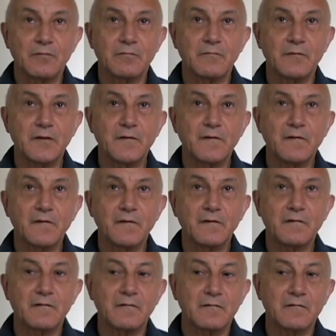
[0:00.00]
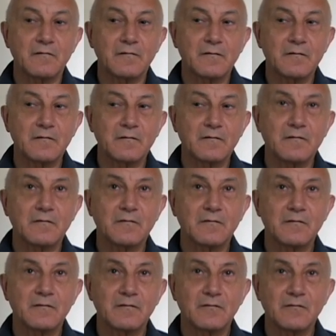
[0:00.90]
This,
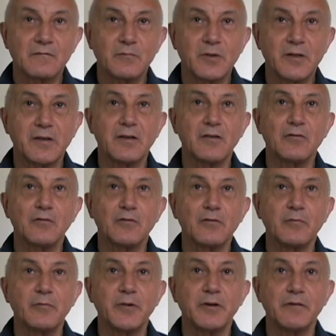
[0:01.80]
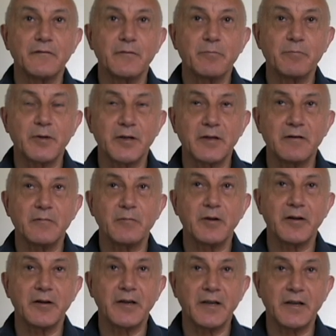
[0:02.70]
making a little bit of a pun
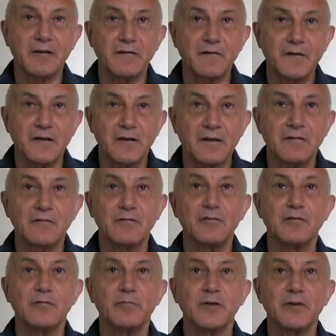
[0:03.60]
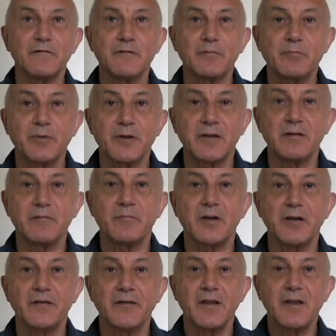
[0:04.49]
about hands-on, a little bit of a pun
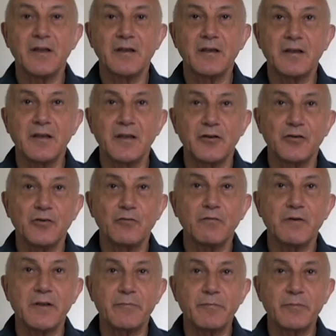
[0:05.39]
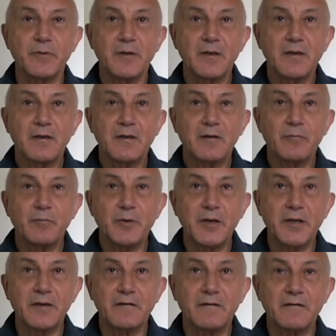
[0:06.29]
about get a grip,
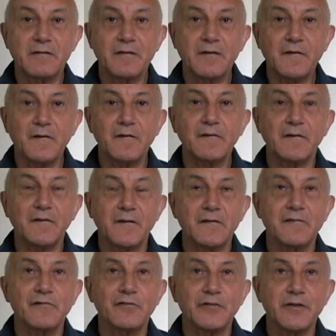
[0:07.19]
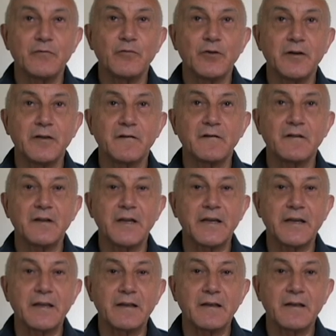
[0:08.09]
but this is essentially what it's
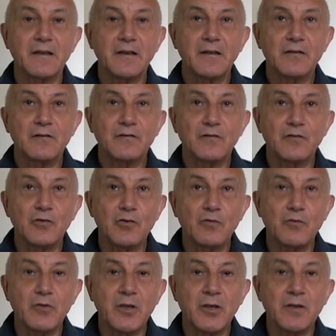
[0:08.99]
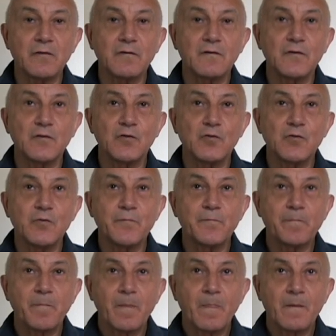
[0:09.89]
like to going into
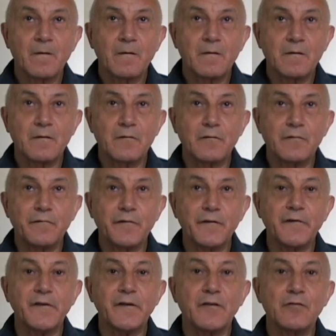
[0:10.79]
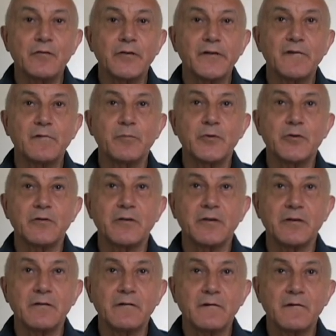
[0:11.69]
the physical
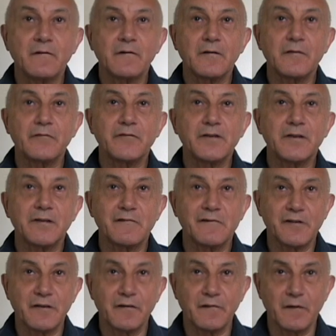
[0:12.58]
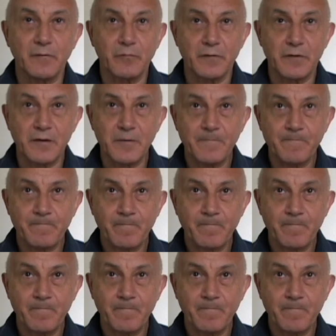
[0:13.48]
experience of touching something.